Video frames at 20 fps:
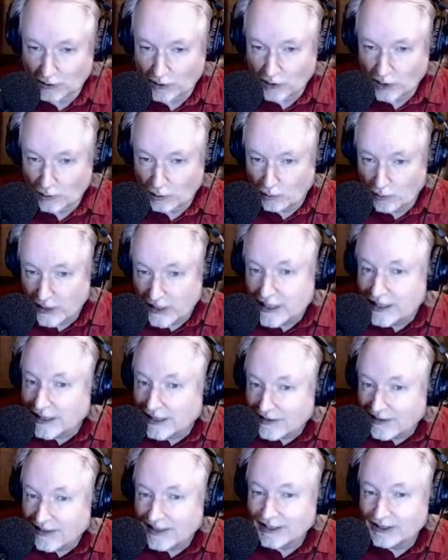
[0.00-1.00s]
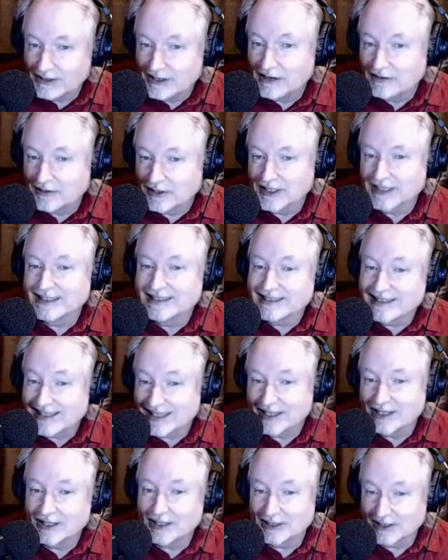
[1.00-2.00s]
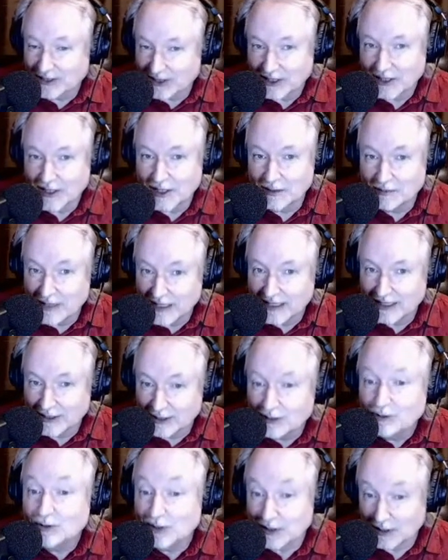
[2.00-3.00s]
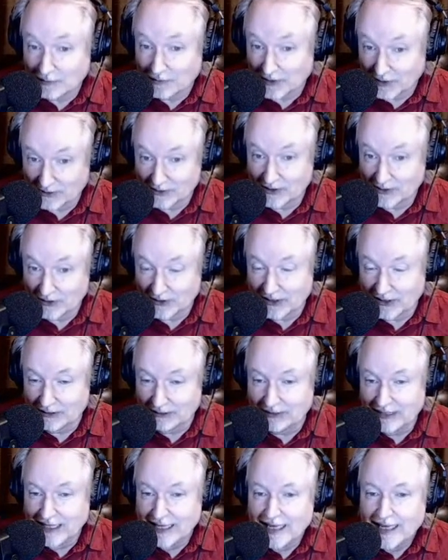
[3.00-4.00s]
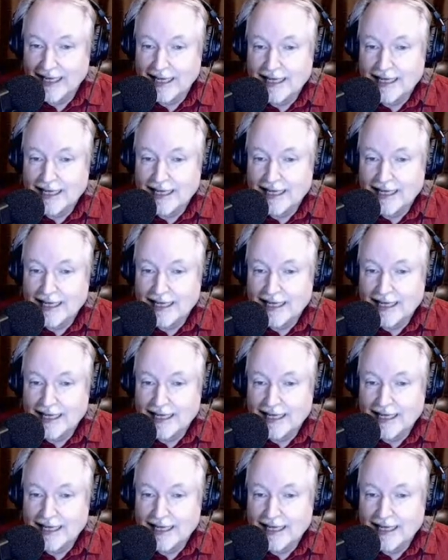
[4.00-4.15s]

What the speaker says: group B that you never considered is going to come in and do something to you.